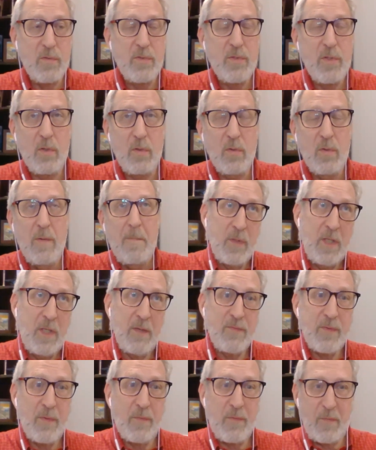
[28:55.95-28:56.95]
So
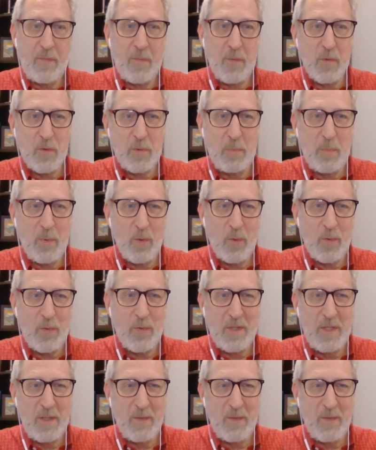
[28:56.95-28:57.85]
gifts of the first birth,